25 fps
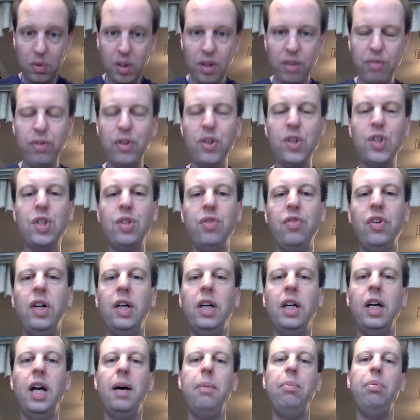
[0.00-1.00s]
first of all,
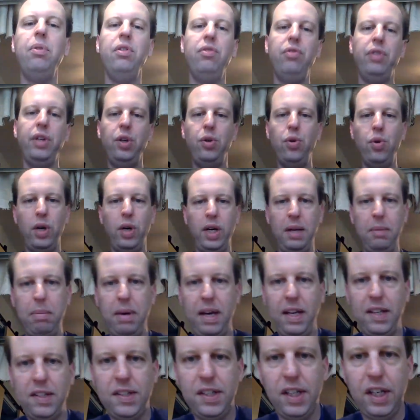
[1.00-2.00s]
a couple of recording
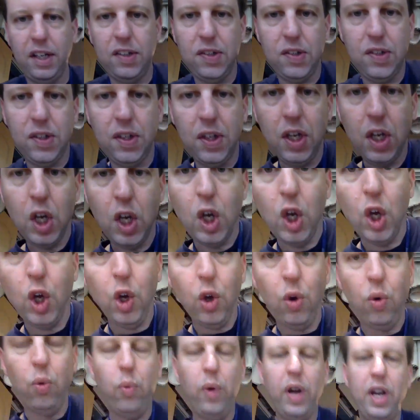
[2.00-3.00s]
basics.
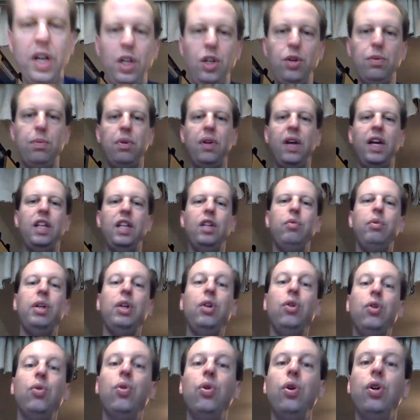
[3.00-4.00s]
When you play the
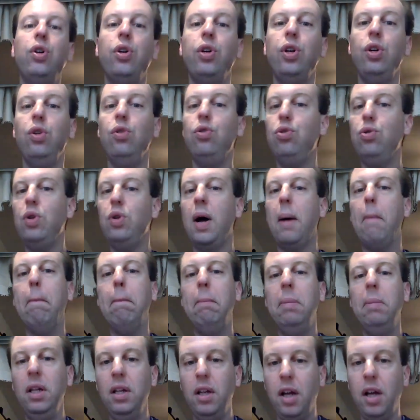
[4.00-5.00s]
recorder, you do not
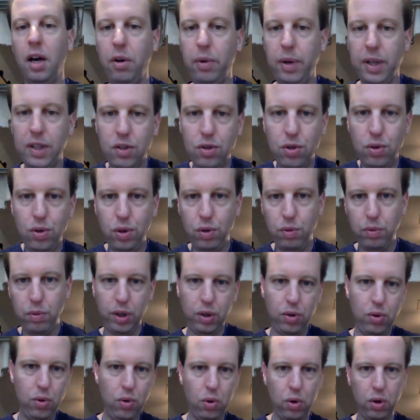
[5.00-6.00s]
blow into the
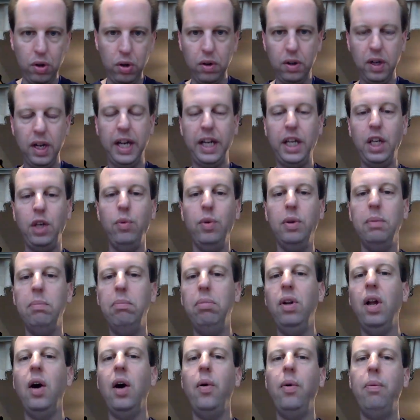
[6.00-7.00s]
recorder like you would
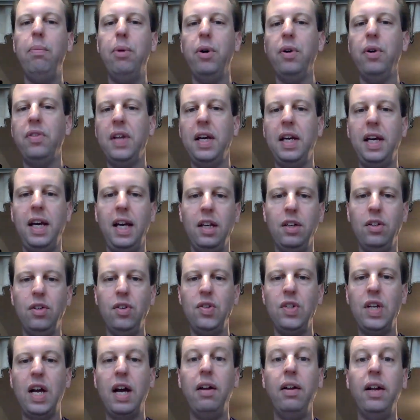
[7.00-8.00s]
blow birthday
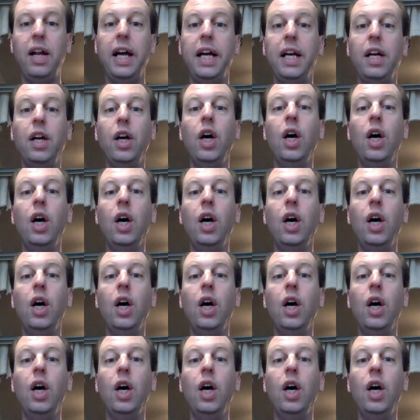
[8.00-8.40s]
candles out, like